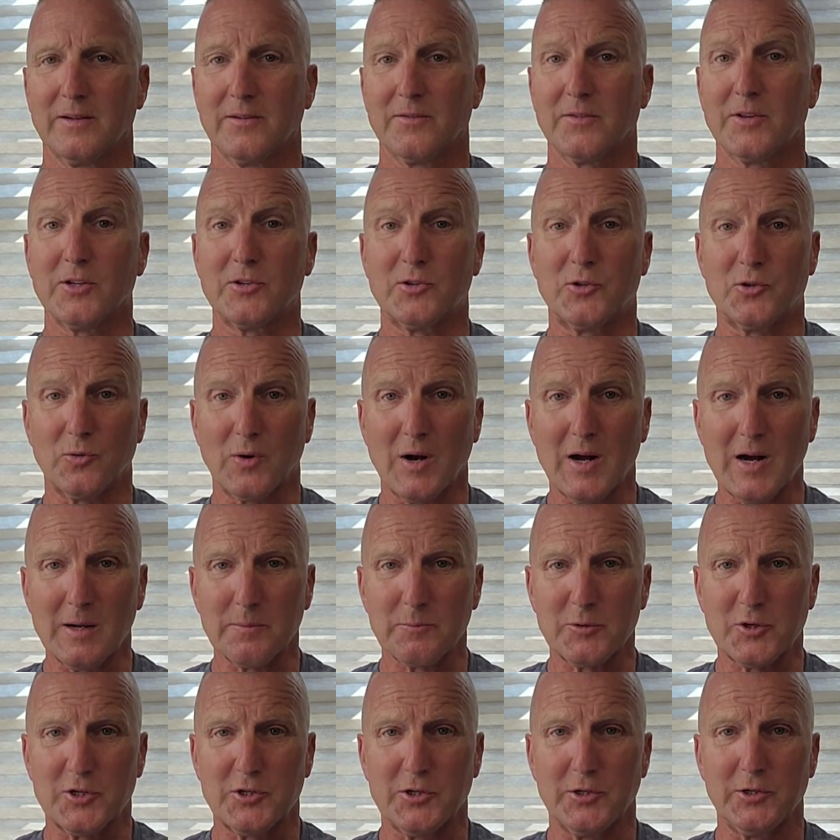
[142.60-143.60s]
The
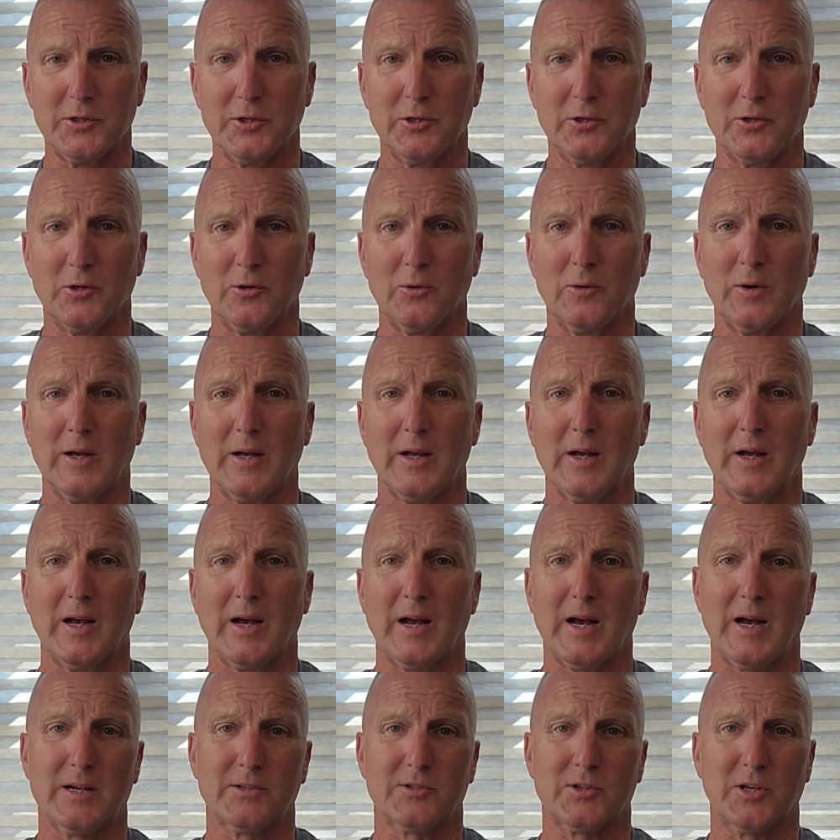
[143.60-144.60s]
drop shoe
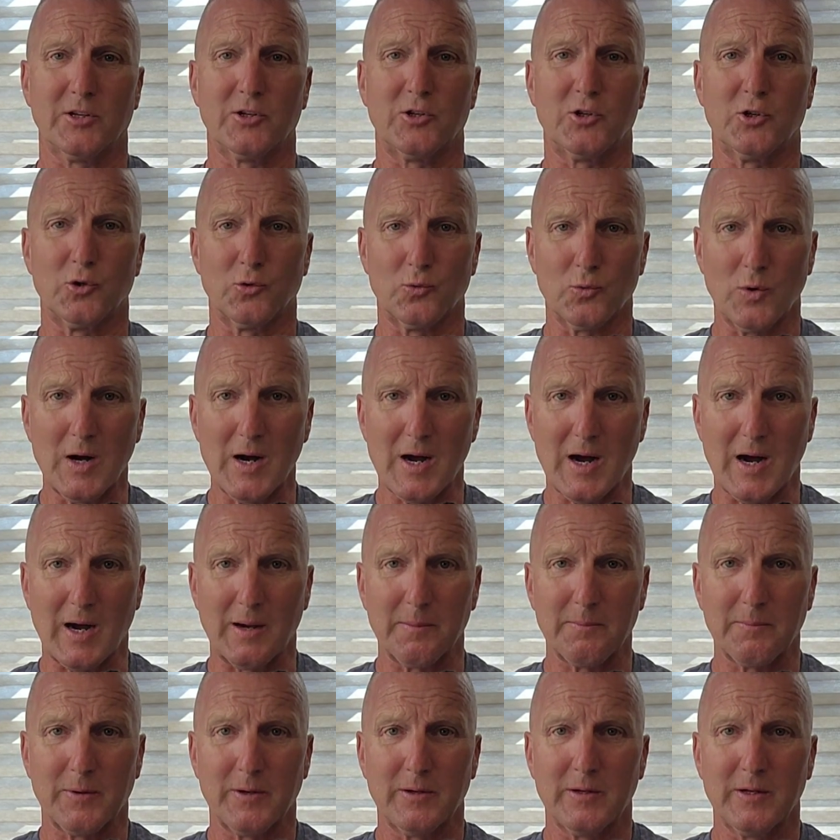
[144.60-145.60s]
has a
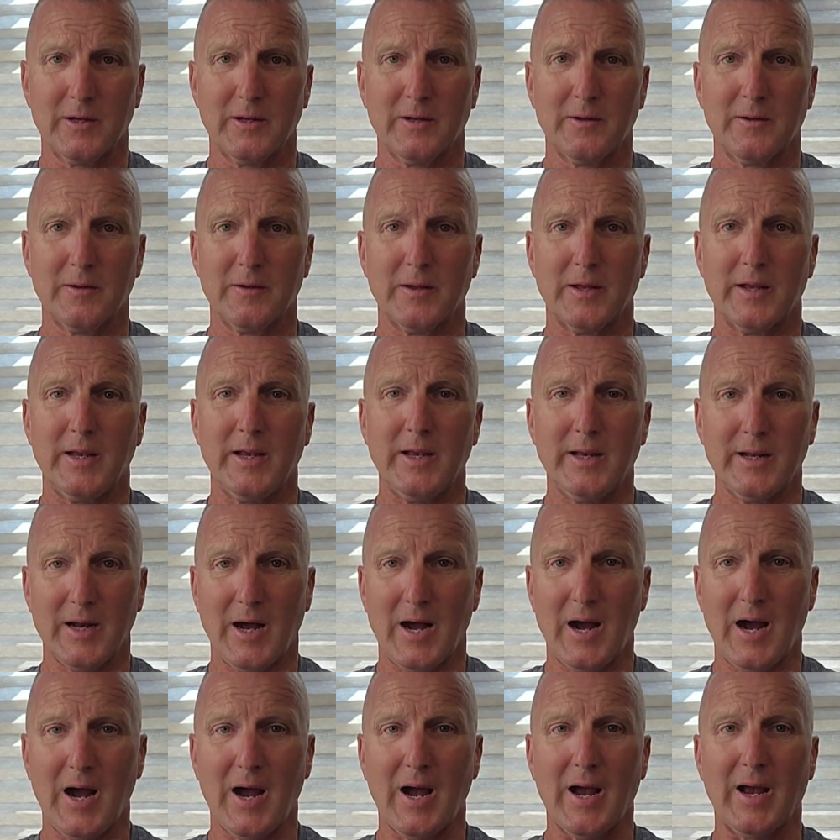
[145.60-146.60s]
drop in
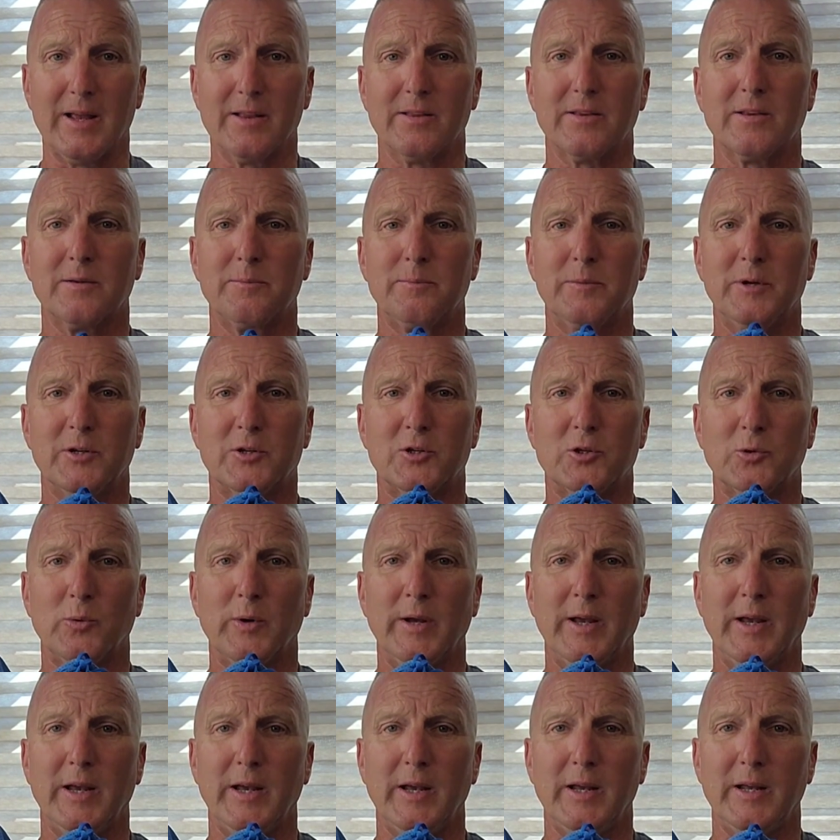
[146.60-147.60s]
height
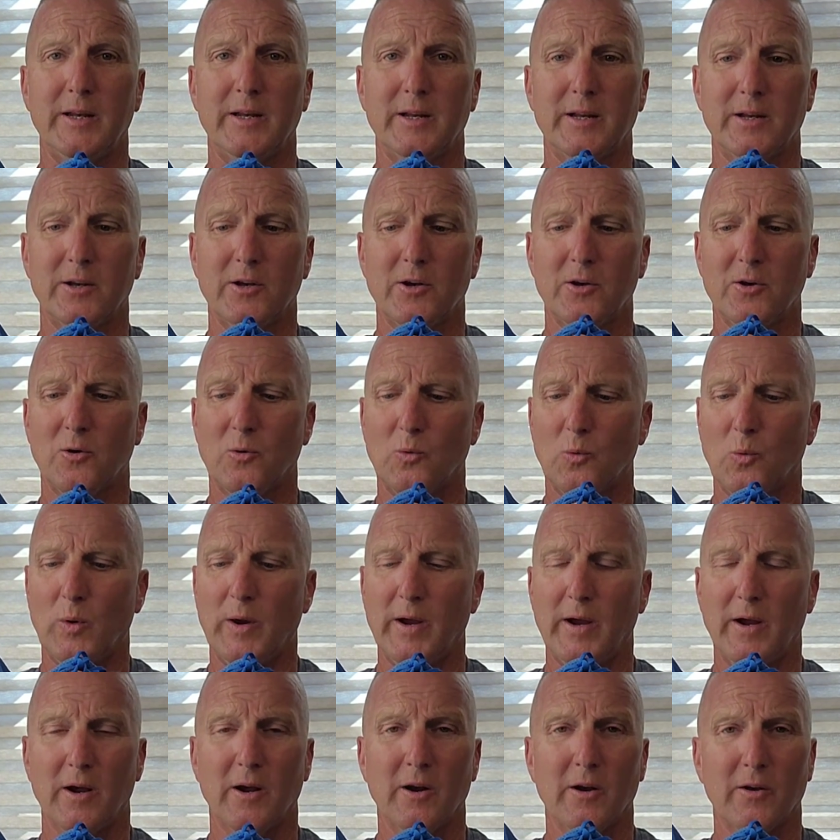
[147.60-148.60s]
between
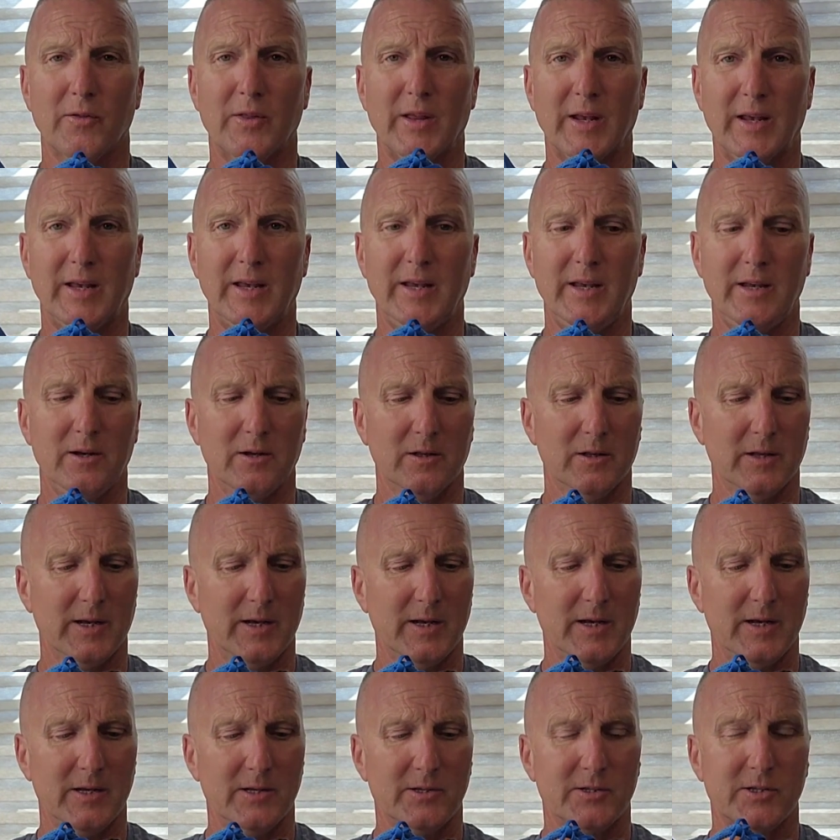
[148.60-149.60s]
where the heel
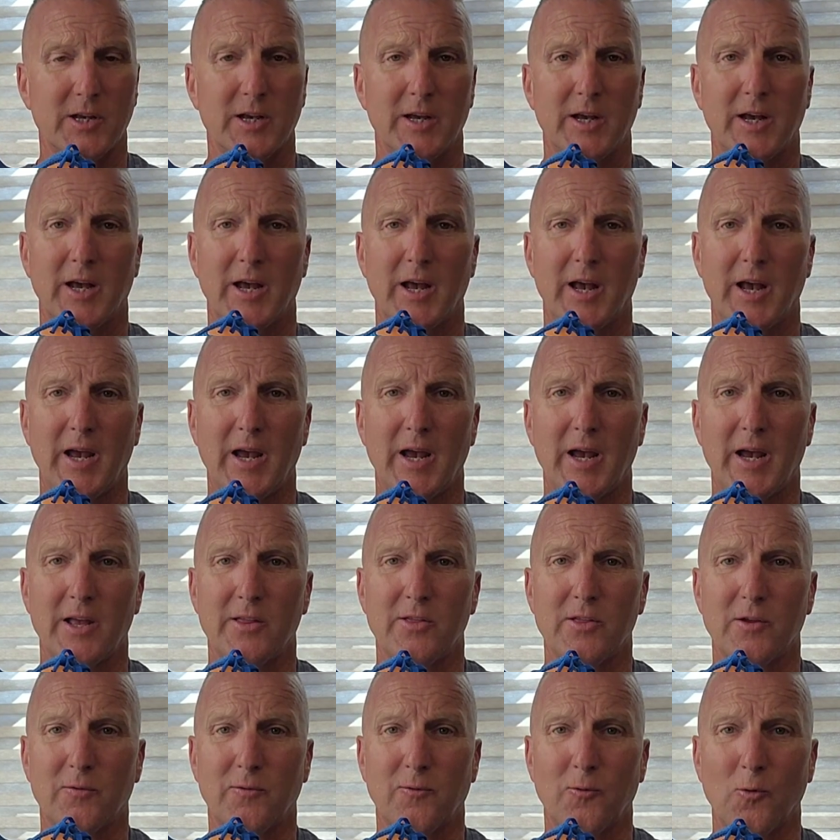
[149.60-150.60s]
is
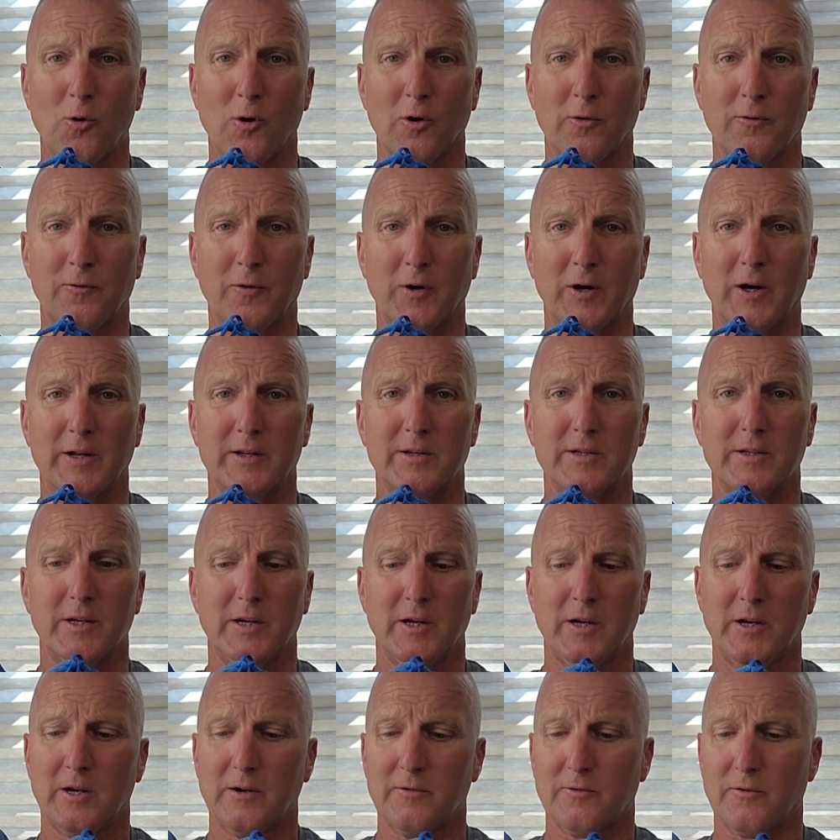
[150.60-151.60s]
and the forefoot.
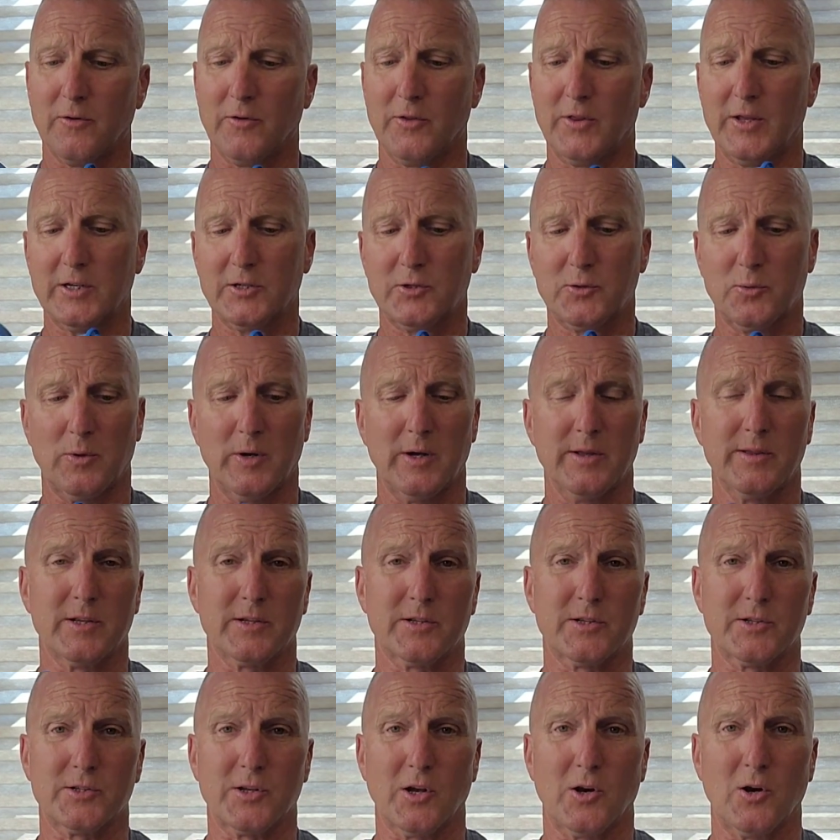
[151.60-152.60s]
For this one,
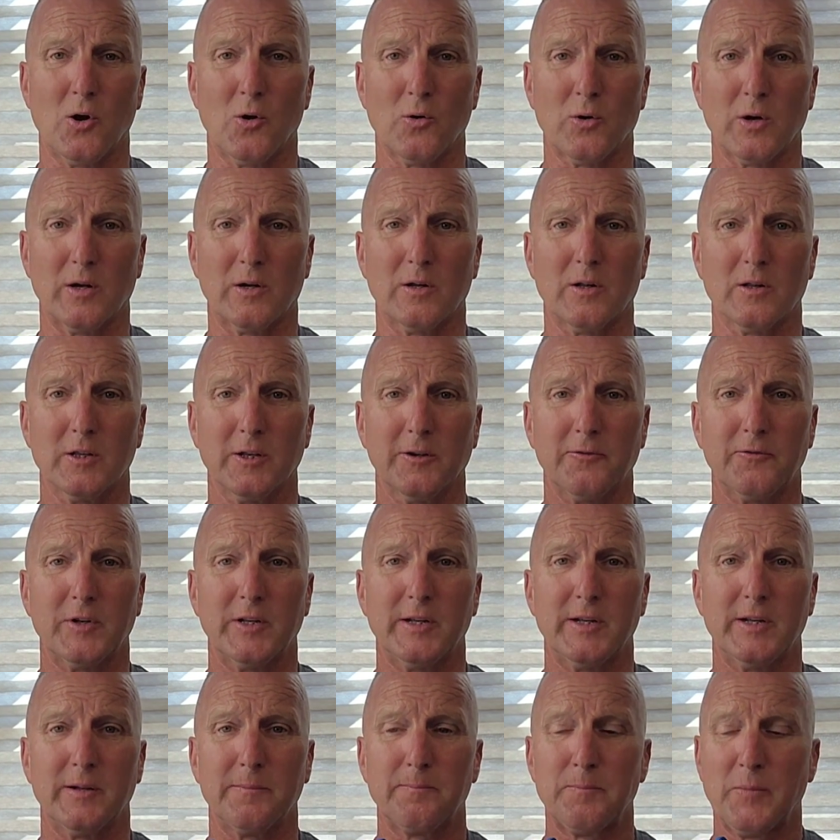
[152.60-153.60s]
this is a Hoka
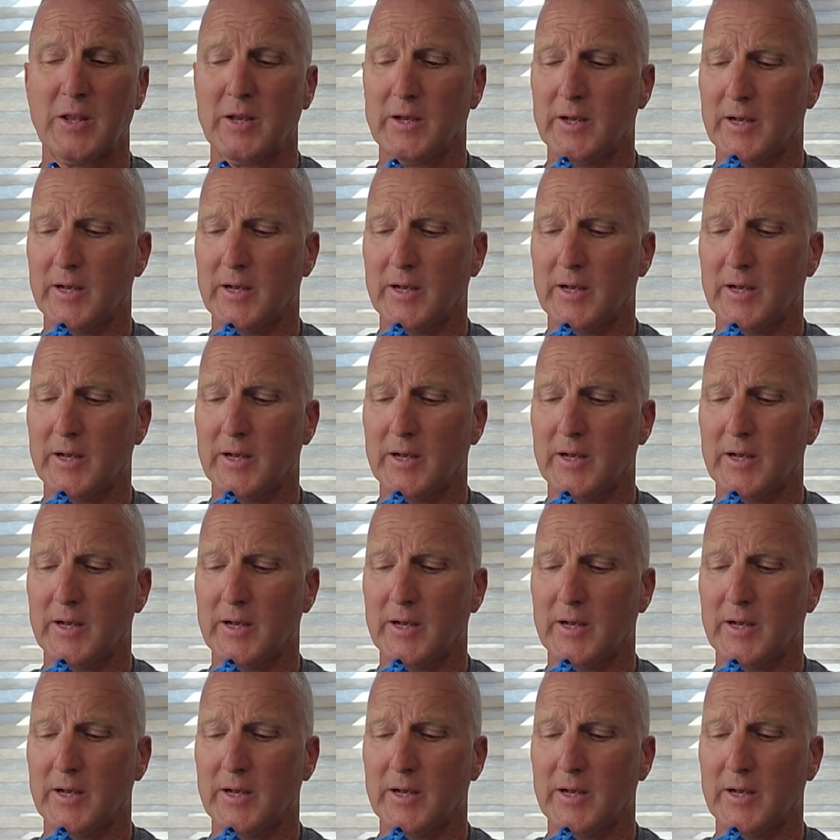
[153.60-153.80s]
Clifton.